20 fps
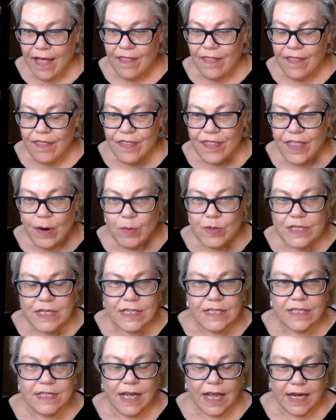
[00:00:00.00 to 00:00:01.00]
there was a
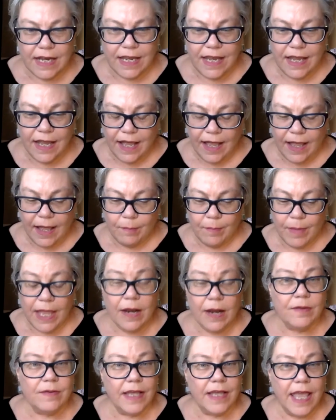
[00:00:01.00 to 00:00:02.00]
study, and
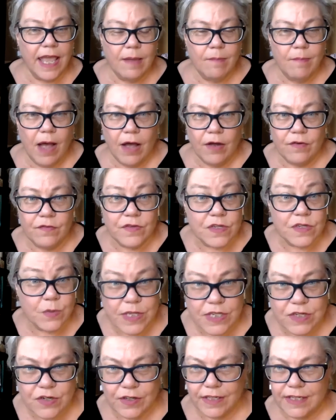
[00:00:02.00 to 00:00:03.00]
it came out of
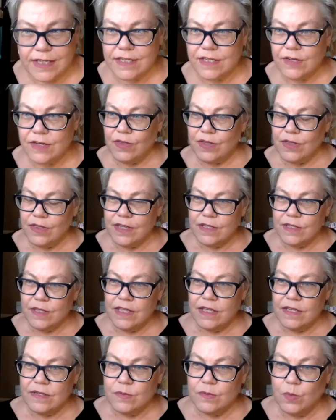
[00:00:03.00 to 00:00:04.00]
Switzerland. So
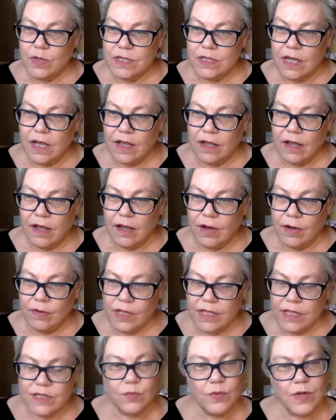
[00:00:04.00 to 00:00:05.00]
this was
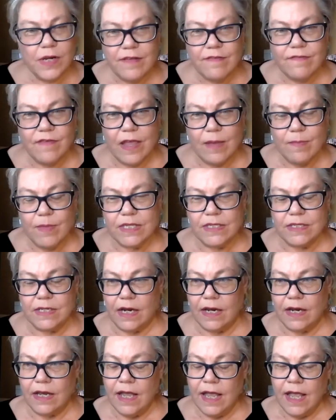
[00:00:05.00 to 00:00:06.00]
it's a really famous
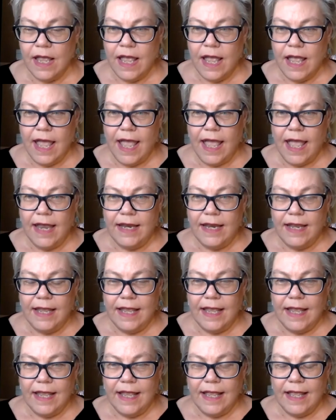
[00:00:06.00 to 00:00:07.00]
study, and
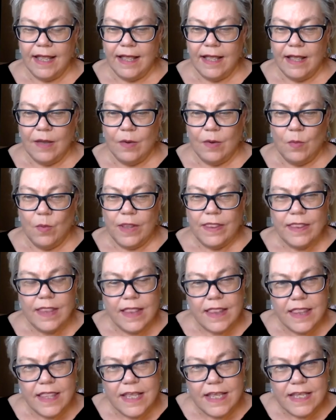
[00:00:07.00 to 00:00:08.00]
what
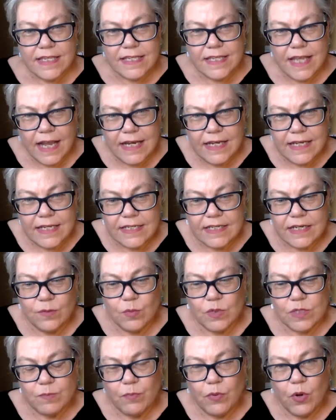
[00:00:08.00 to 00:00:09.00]
the scientists
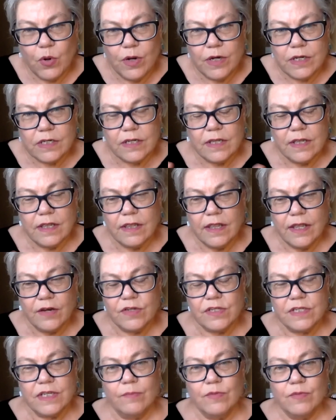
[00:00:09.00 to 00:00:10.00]
did was put
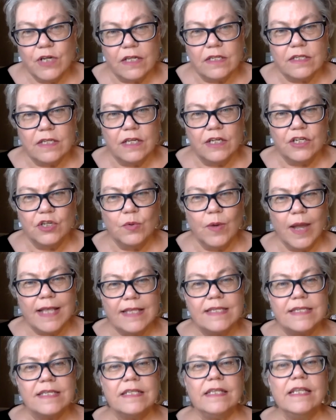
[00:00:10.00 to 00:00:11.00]
their subjects into a
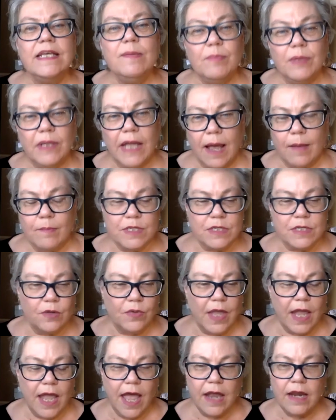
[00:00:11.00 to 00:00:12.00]
sleep lab. So
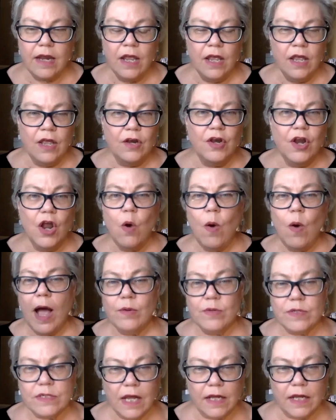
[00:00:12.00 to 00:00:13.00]
they had no
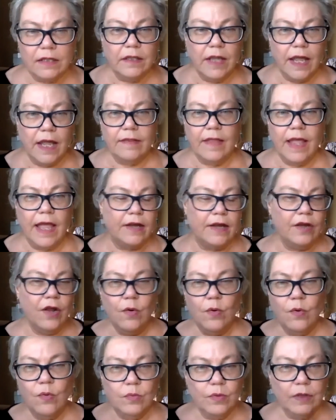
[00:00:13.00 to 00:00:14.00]
outside light. They had
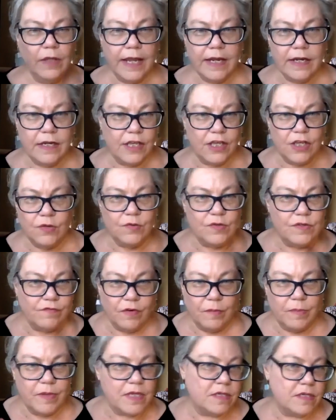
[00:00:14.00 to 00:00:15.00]
no light cues
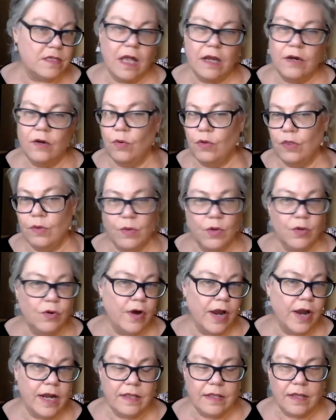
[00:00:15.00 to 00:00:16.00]
from the sun or the moon
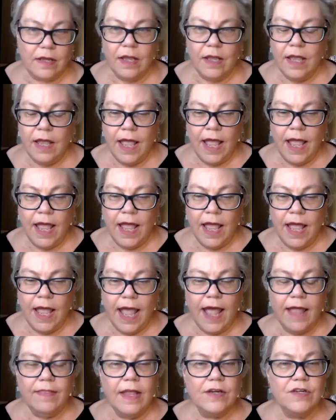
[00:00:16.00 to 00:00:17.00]
or anything.
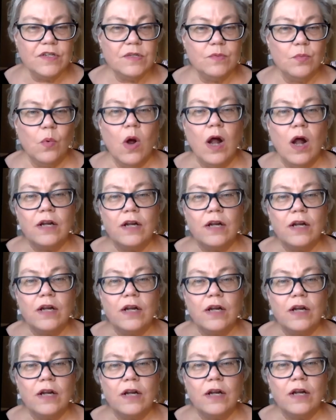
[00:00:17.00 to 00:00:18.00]
And they just
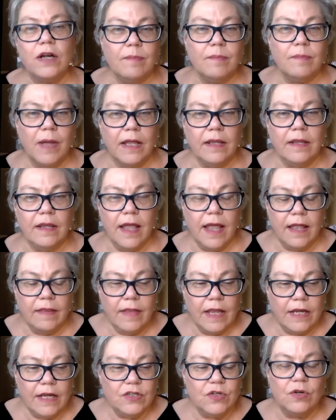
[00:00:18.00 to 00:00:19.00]
watched them sleep. And
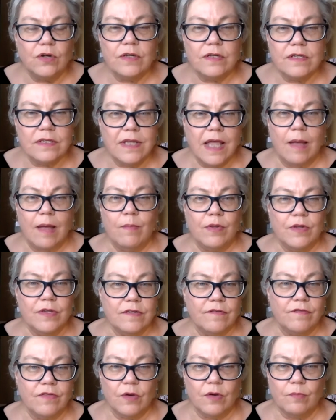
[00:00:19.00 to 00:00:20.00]
they took
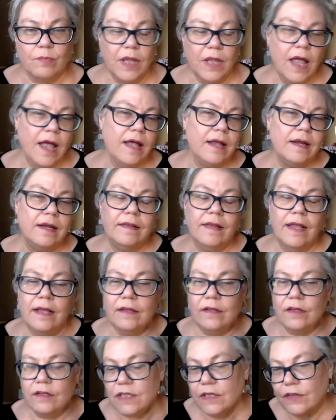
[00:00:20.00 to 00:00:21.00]
samples of their blood, and
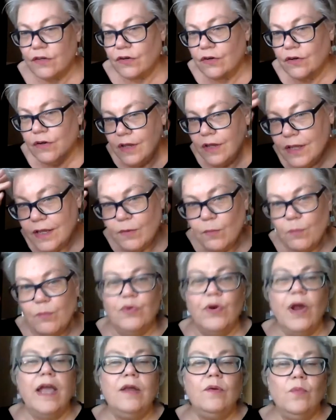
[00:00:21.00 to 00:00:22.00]
they looked at their
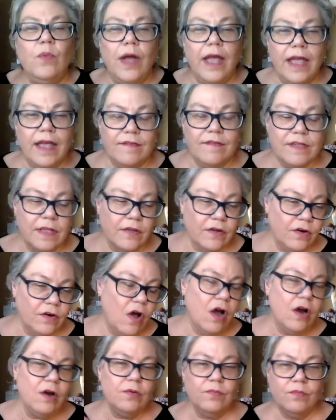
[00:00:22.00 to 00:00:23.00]
brain waves and their
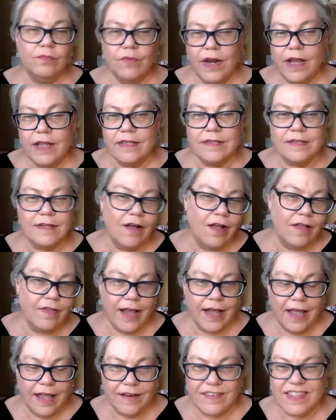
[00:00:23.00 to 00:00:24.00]
heart rates and all
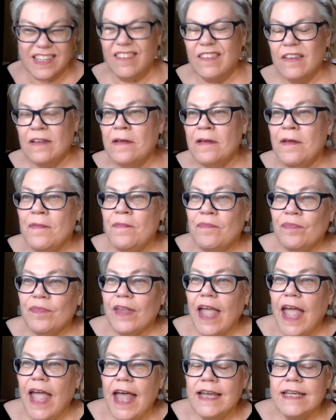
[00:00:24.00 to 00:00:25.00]
that kind of stuff.
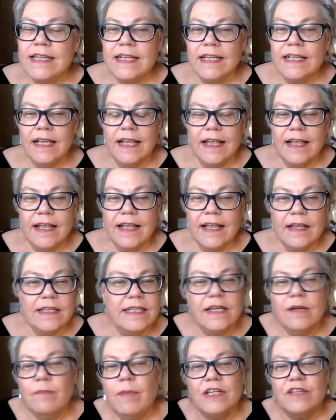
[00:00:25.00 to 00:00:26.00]
And
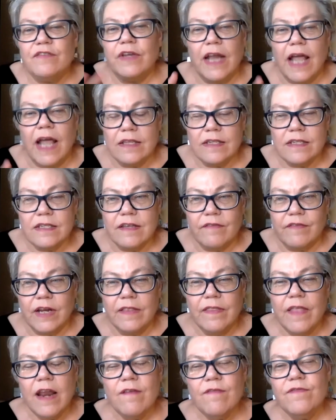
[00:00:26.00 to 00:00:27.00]
did a bunch of analysis of it.
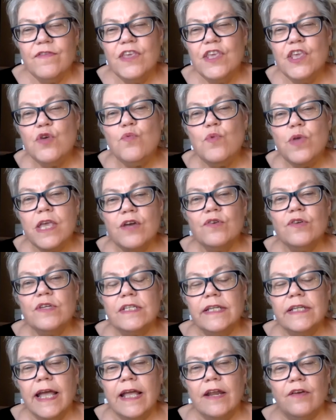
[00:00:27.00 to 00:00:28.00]
And then a few
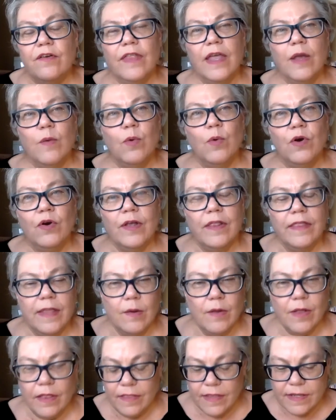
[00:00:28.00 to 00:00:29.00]
years later,
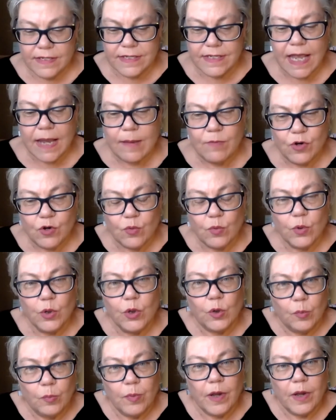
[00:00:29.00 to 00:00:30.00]
this same
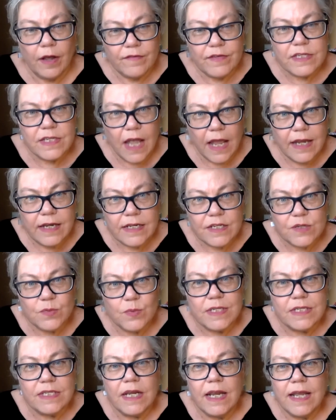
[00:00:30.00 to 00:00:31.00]
group of scientists
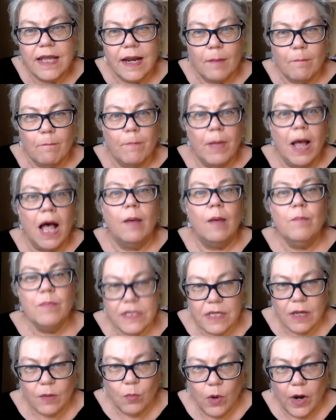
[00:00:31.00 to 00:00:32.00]
was sitting in a pub
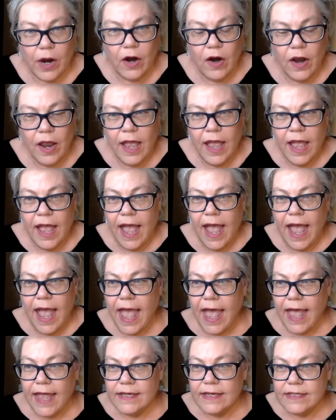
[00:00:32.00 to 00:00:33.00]
somewhere
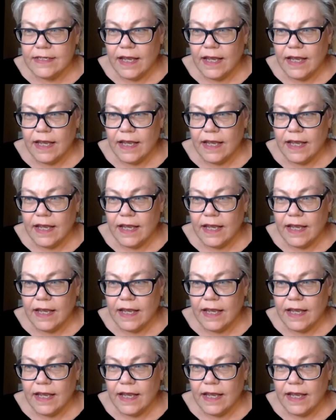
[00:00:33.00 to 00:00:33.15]
and